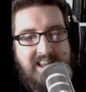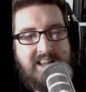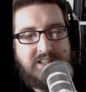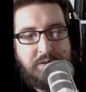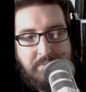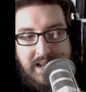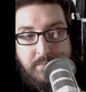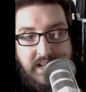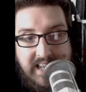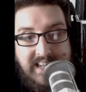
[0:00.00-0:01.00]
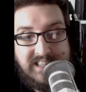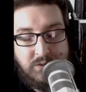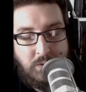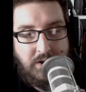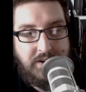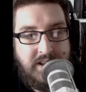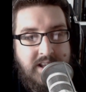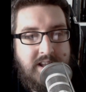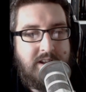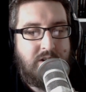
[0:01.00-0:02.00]
So maybe he's the one
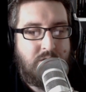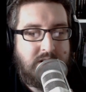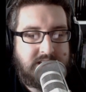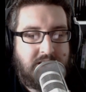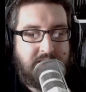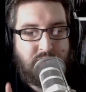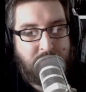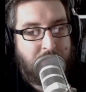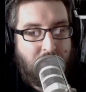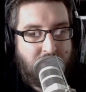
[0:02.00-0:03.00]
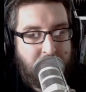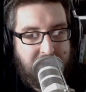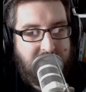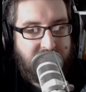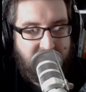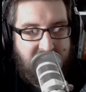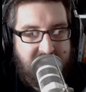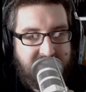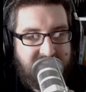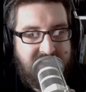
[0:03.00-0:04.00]
who is kind of the Boromir of
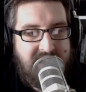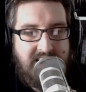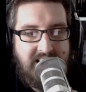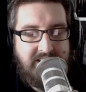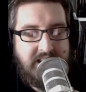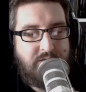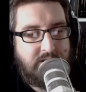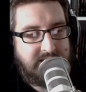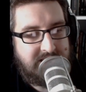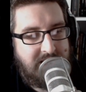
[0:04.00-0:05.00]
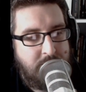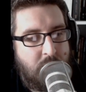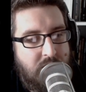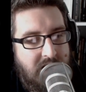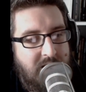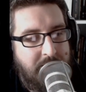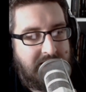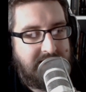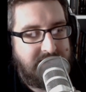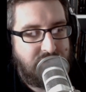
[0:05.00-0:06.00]
that. And then you've got the slightly more calm and
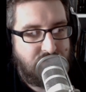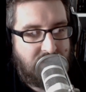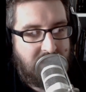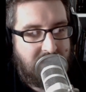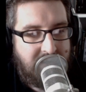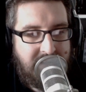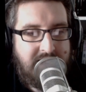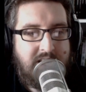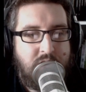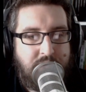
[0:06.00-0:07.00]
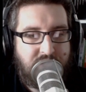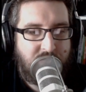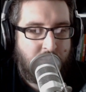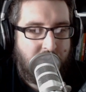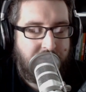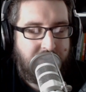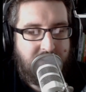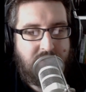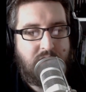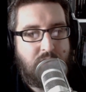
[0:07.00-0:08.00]
collected Dra, who is the one
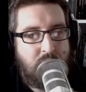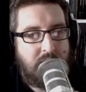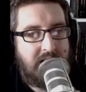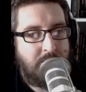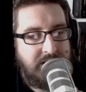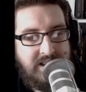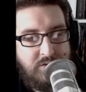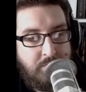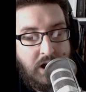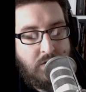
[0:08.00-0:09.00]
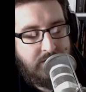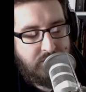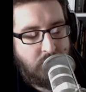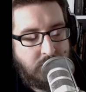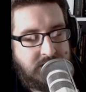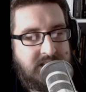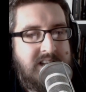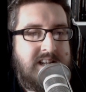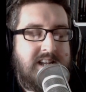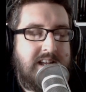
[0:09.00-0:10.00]
who, with his bow, of course,
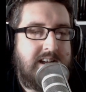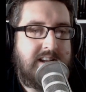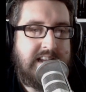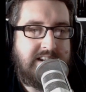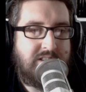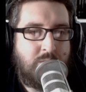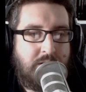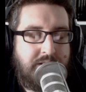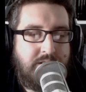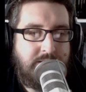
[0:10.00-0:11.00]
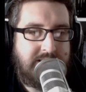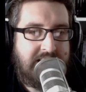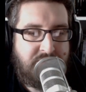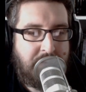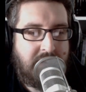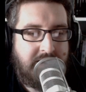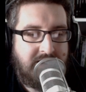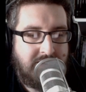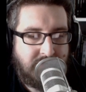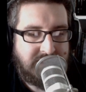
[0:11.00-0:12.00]
is the one who is left behind,
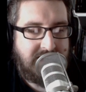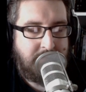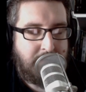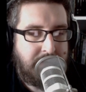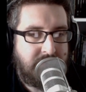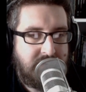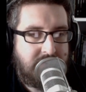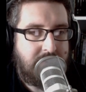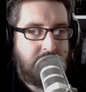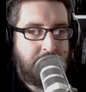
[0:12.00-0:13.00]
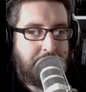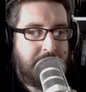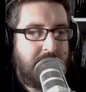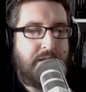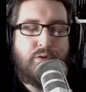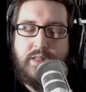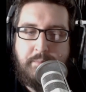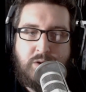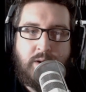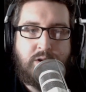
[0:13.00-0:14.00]
obviously, maybe of the 2. I thought that'd be
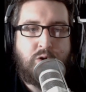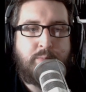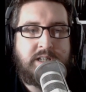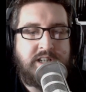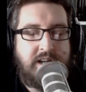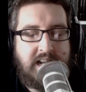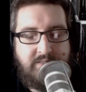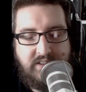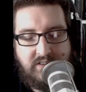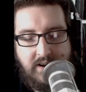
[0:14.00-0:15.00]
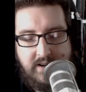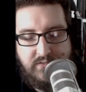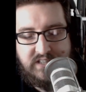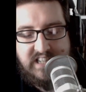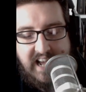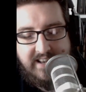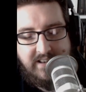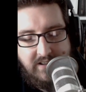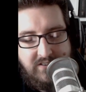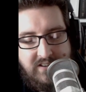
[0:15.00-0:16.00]
quite cool, because then you'd have this kind of
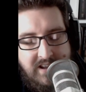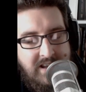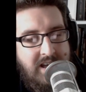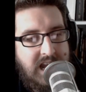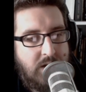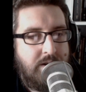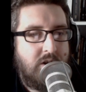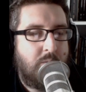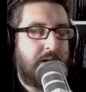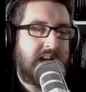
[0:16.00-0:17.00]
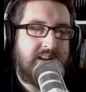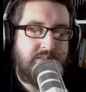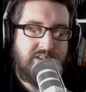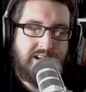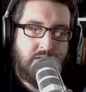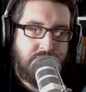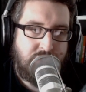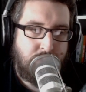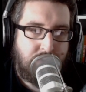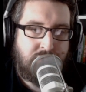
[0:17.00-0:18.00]
sadness going on where you'd have this lone
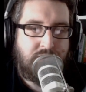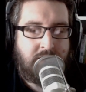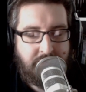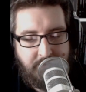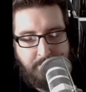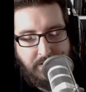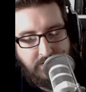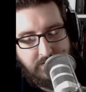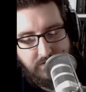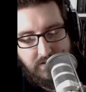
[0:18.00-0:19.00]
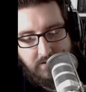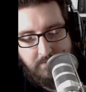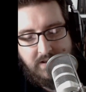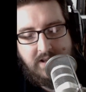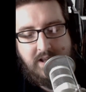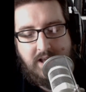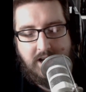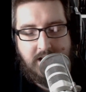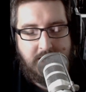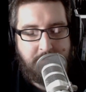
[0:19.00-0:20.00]
dwarf rather than both of them.
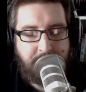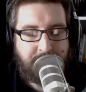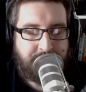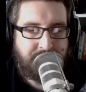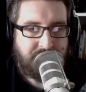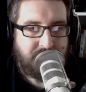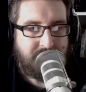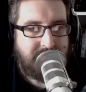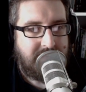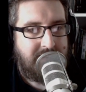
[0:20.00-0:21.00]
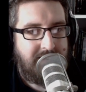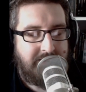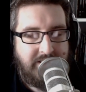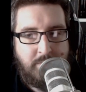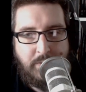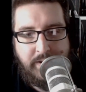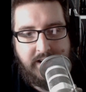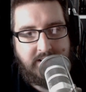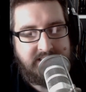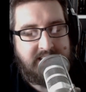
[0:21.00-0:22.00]
I think it'd be really
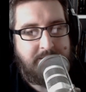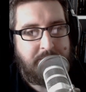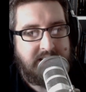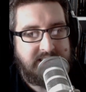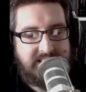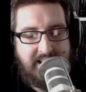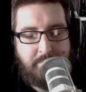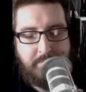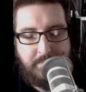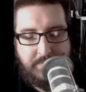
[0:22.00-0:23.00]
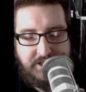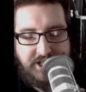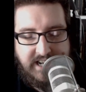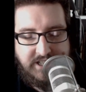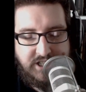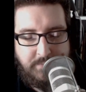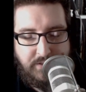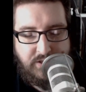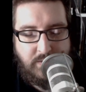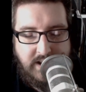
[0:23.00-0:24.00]
nice then, because that changes up the
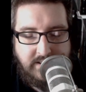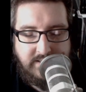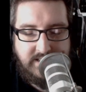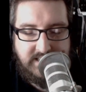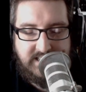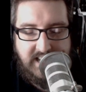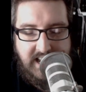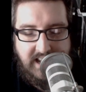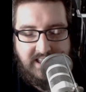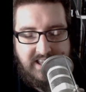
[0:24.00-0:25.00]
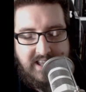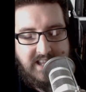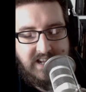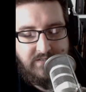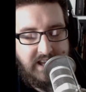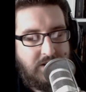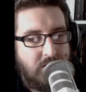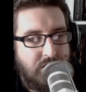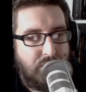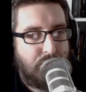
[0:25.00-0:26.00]
3 hunters thing. You've then got
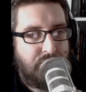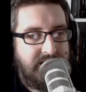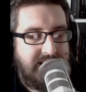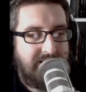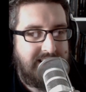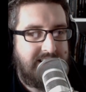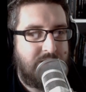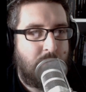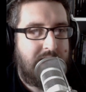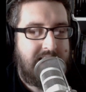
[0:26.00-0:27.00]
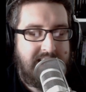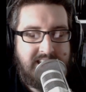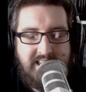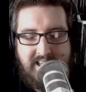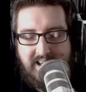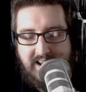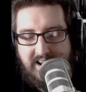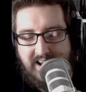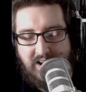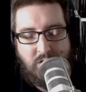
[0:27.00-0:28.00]
Glorfindel leading the way
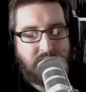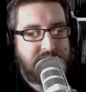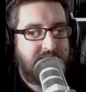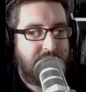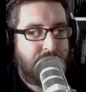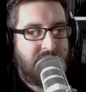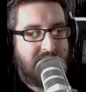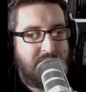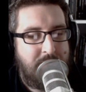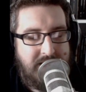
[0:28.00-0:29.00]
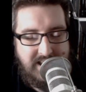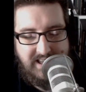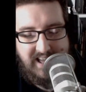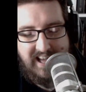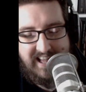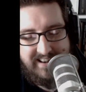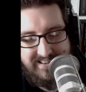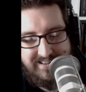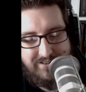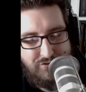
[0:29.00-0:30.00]
alongside Faramir
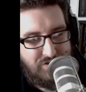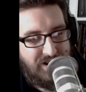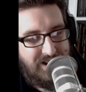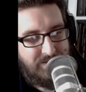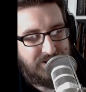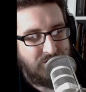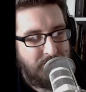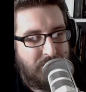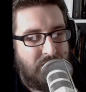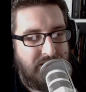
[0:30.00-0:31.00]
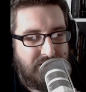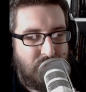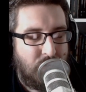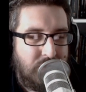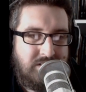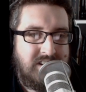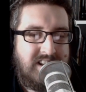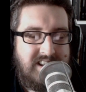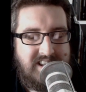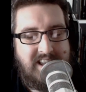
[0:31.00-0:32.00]
and Dra, which I thought would be quite cool,
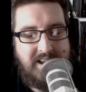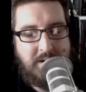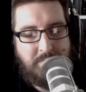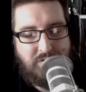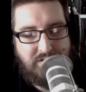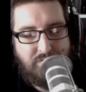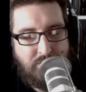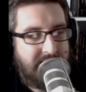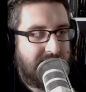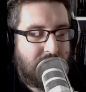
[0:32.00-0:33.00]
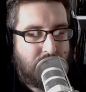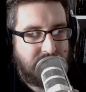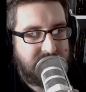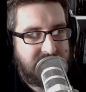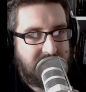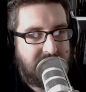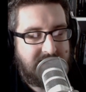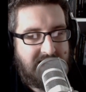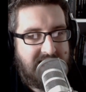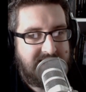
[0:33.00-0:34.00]
sort of running across the
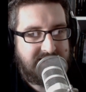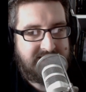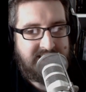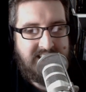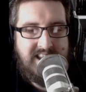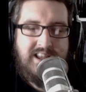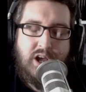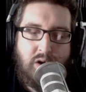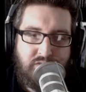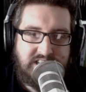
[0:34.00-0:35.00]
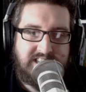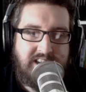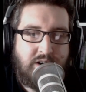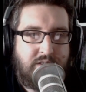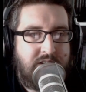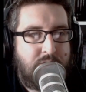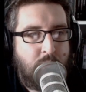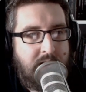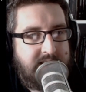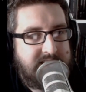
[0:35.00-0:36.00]
lands. Obviously, none of this
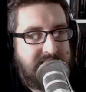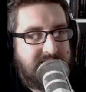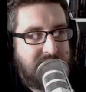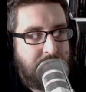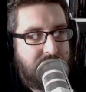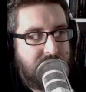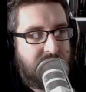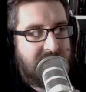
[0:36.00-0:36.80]
works in terms of the